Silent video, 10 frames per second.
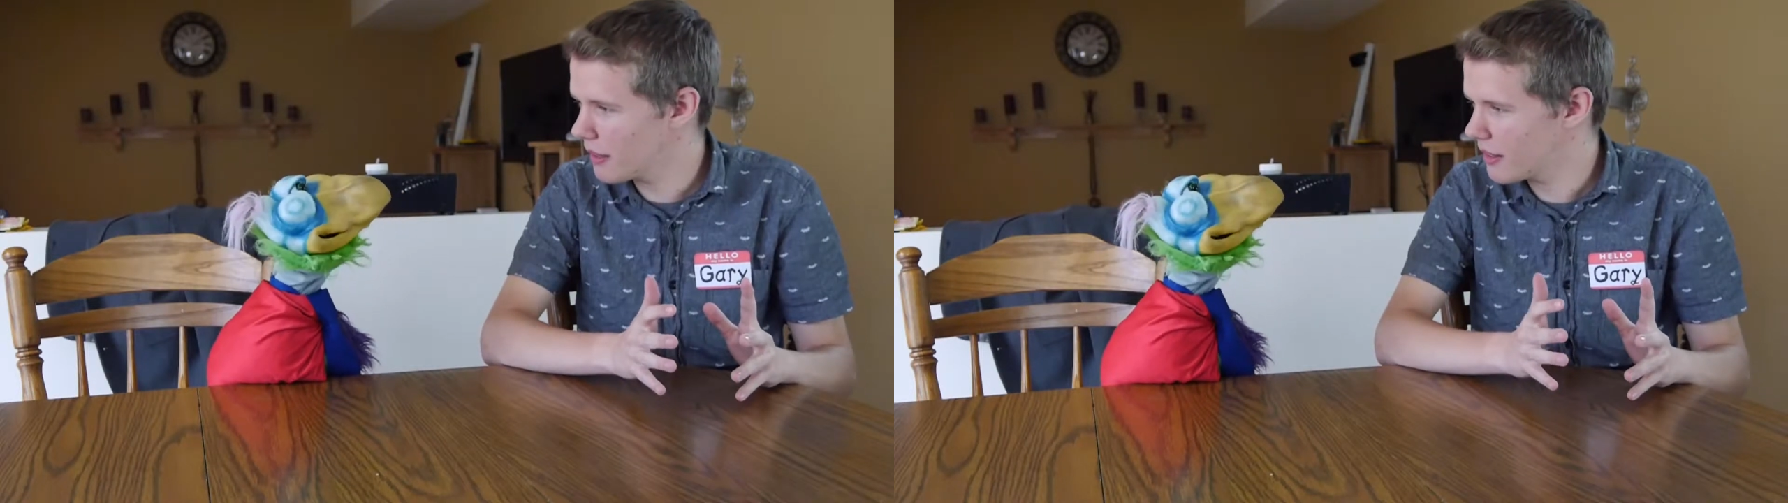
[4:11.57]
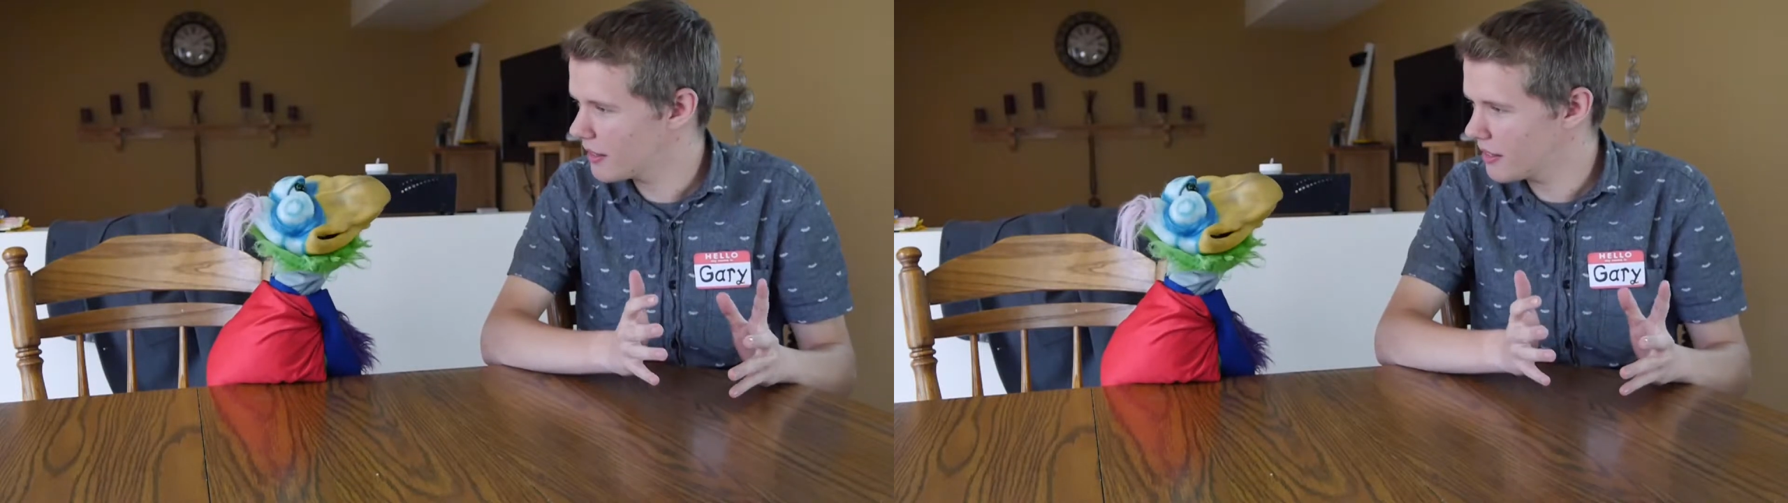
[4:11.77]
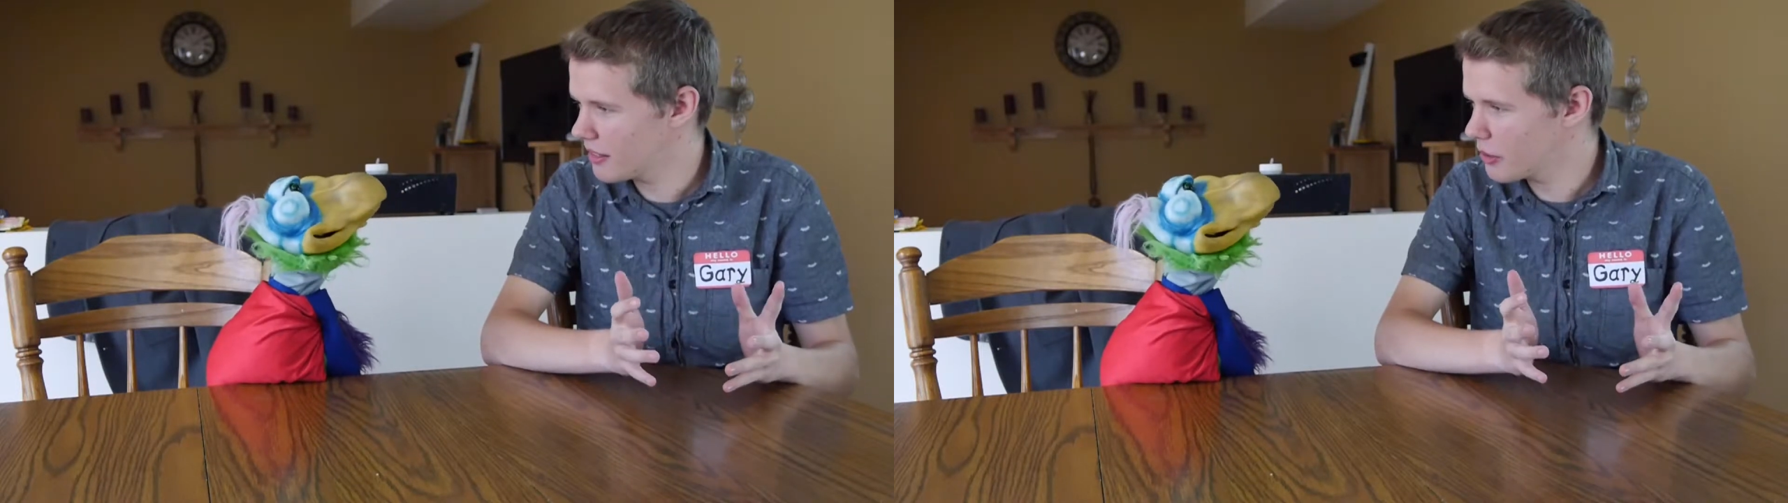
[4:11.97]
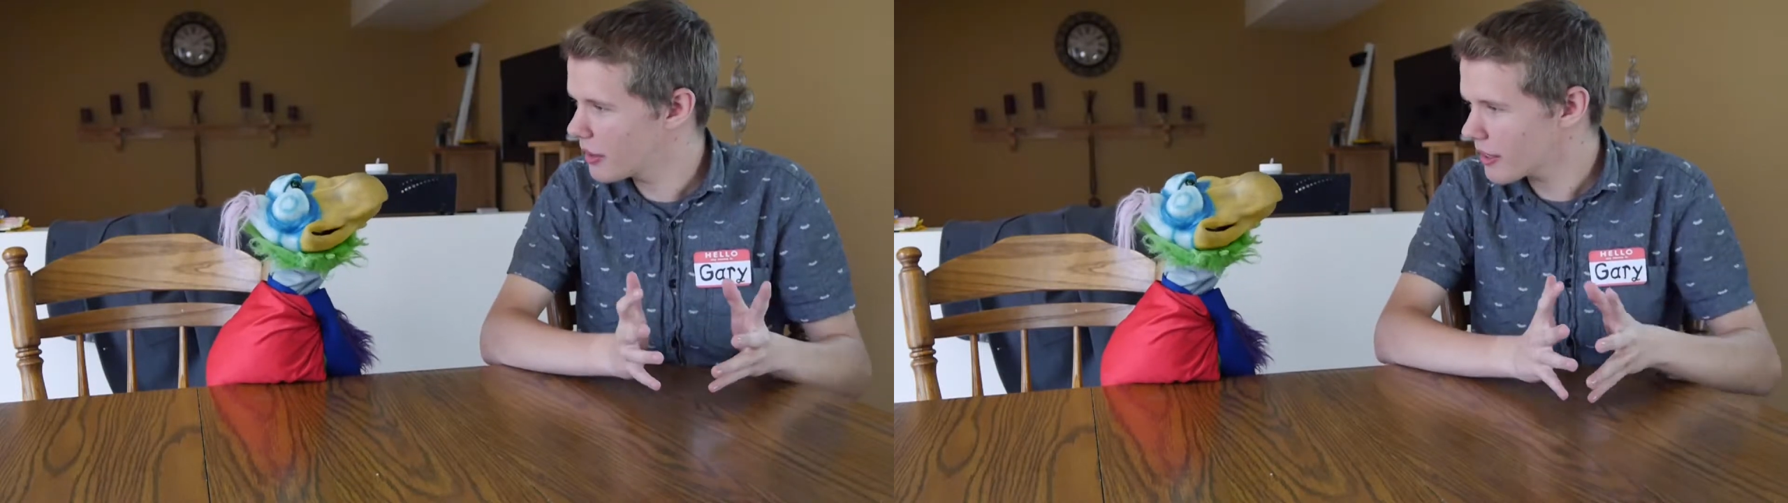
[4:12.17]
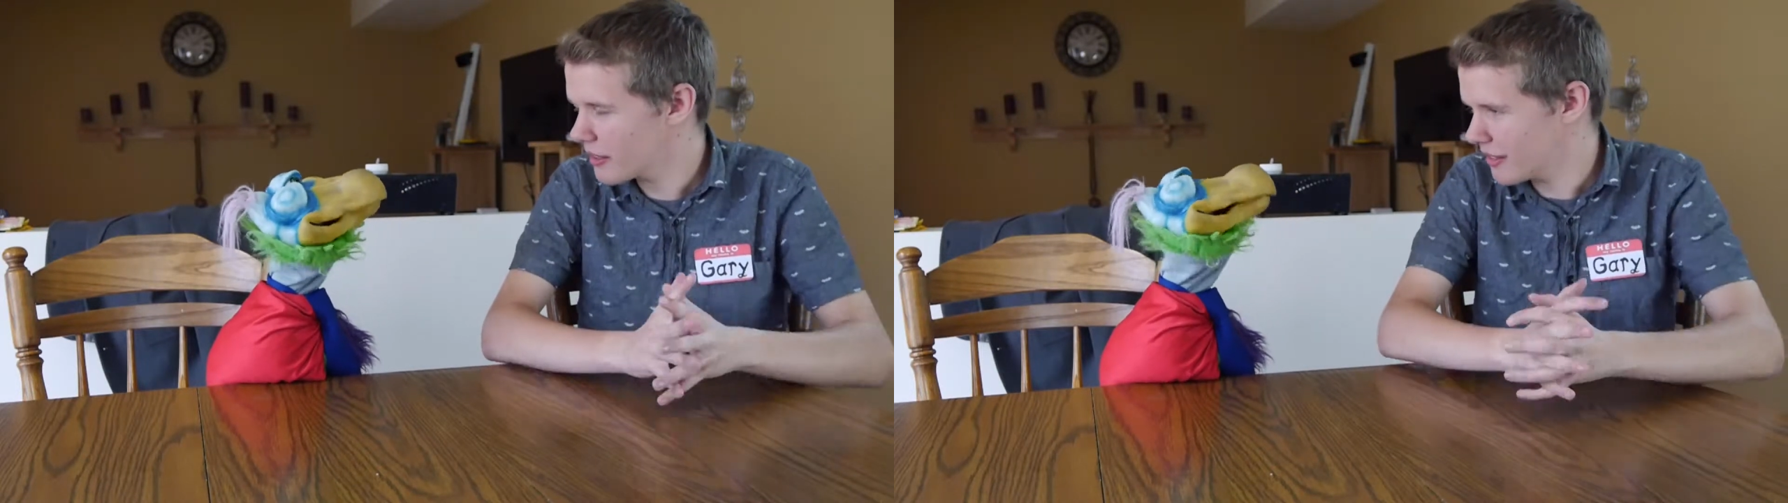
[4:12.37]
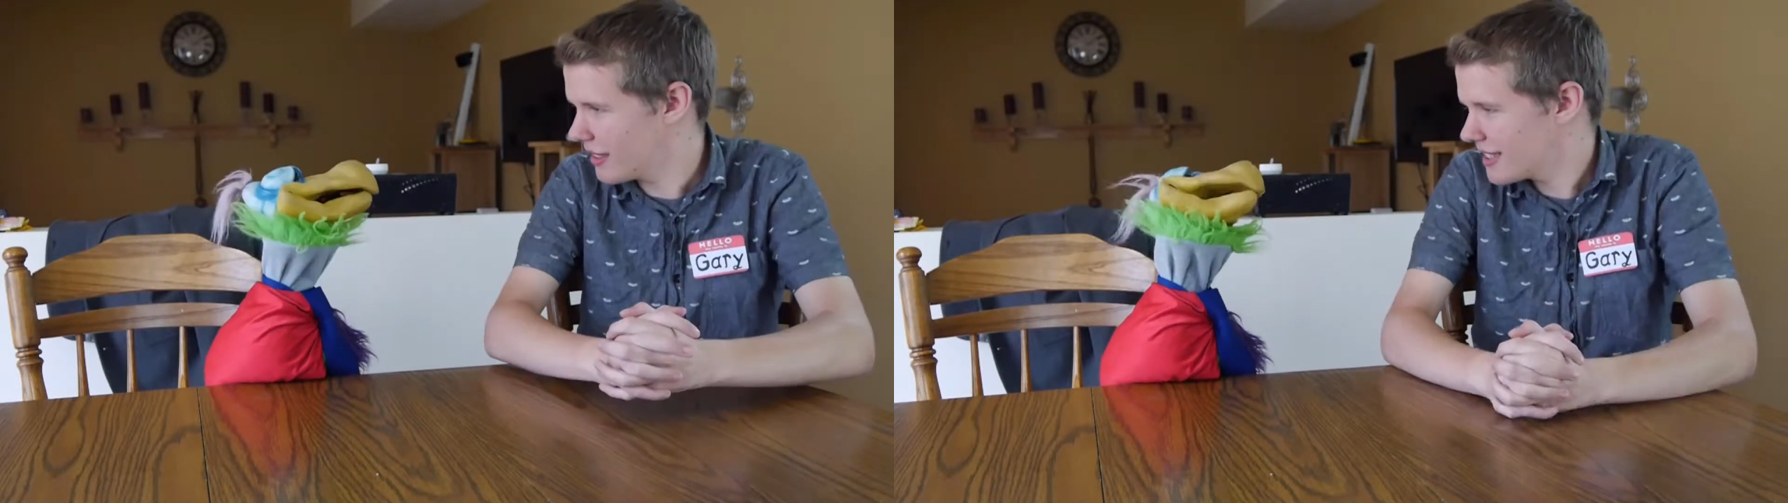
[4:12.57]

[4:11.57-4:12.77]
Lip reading: then it's